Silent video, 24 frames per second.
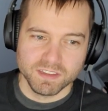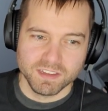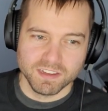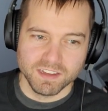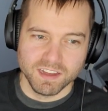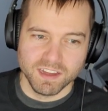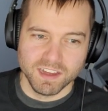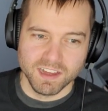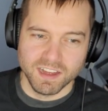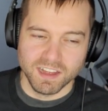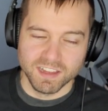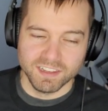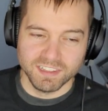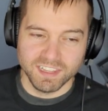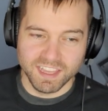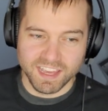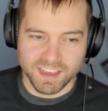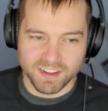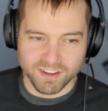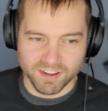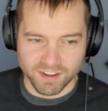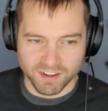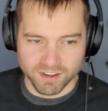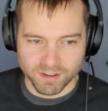uh,
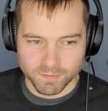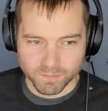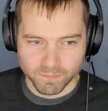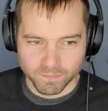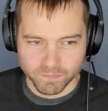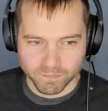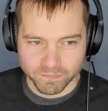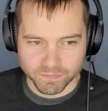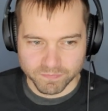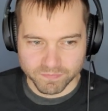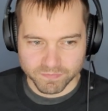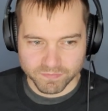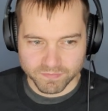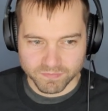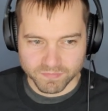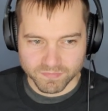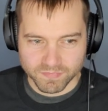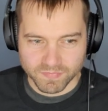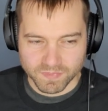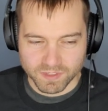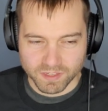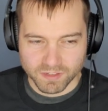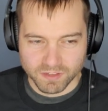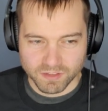later
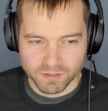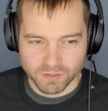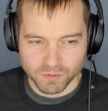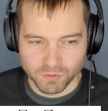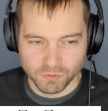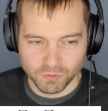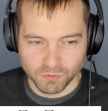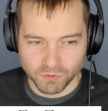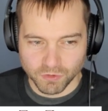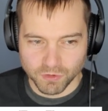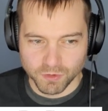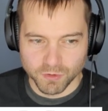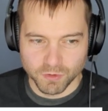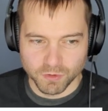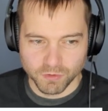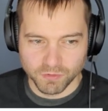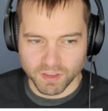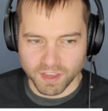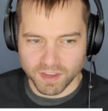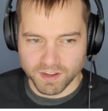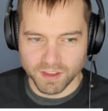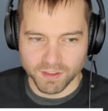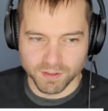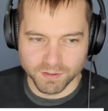sues
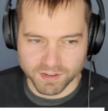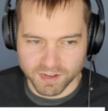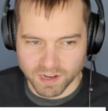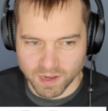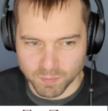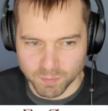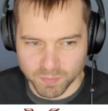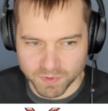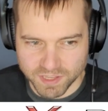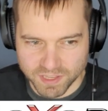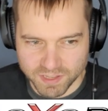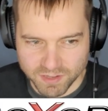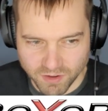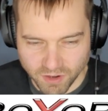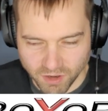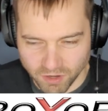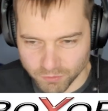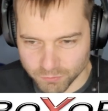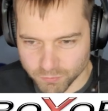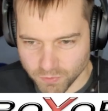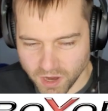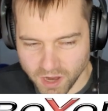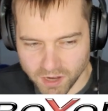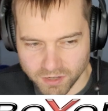another company
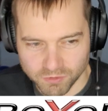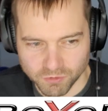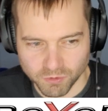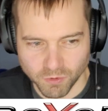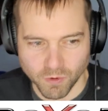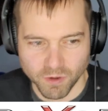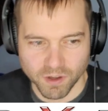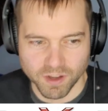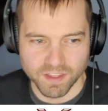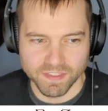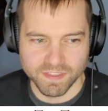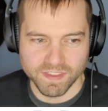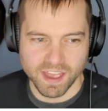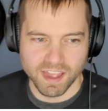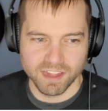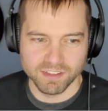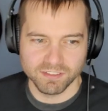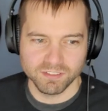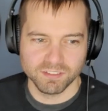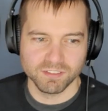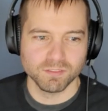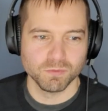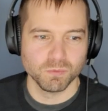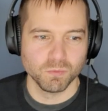called Roxor, and
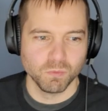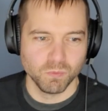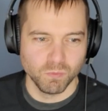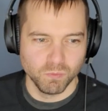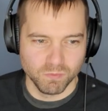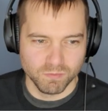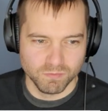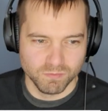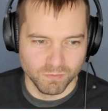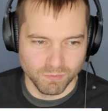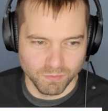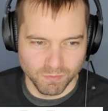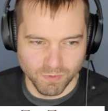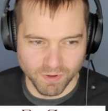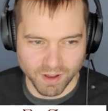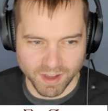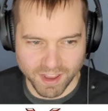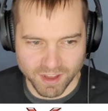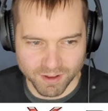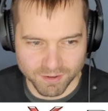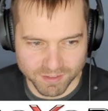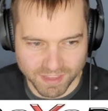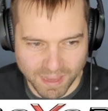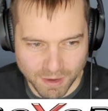that's
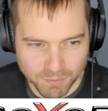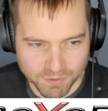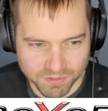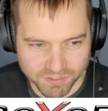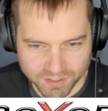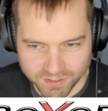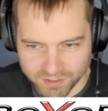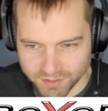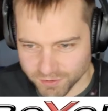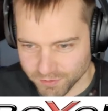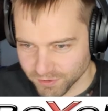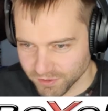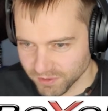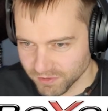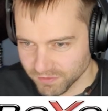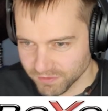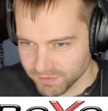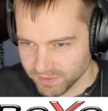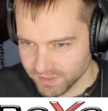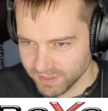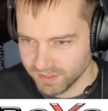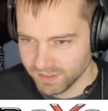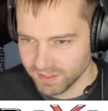what that was In the Groove.